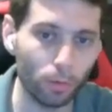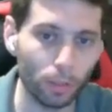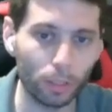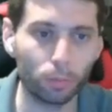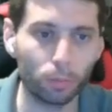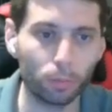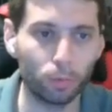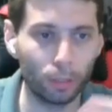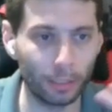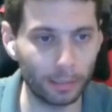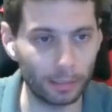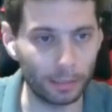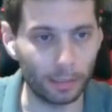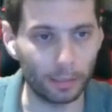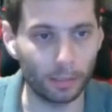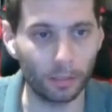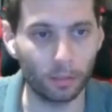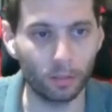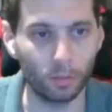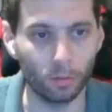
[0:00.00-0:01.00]
Which brings
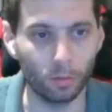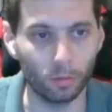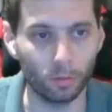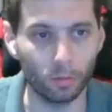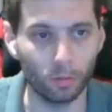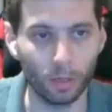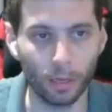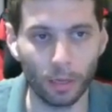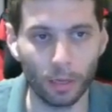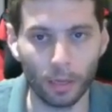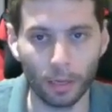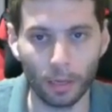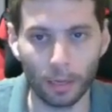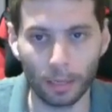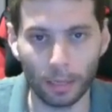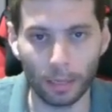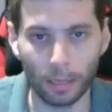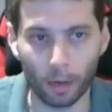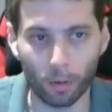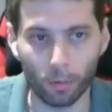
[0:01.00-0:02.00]
us to
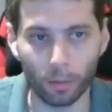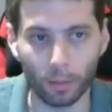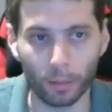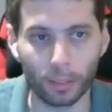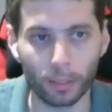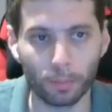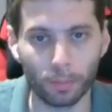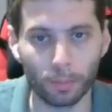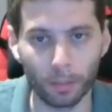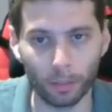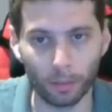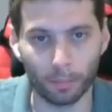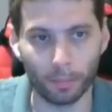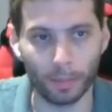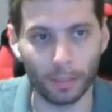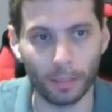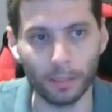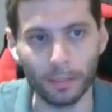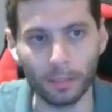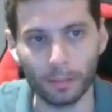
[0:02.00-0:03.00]
our
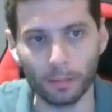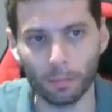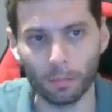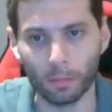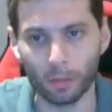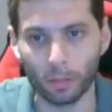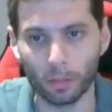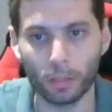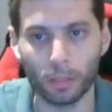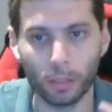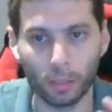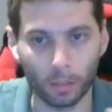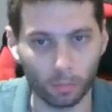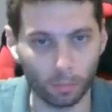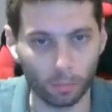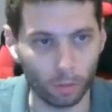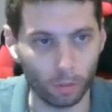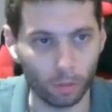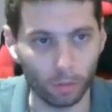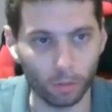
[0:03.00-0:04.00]
experiments, mostly
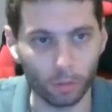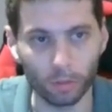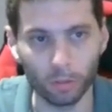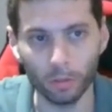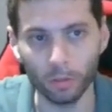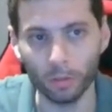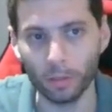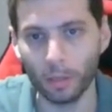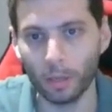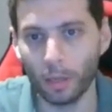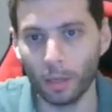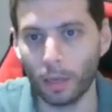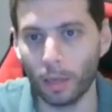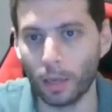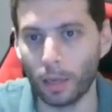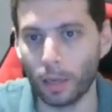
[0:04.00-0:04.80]
in Mujuku.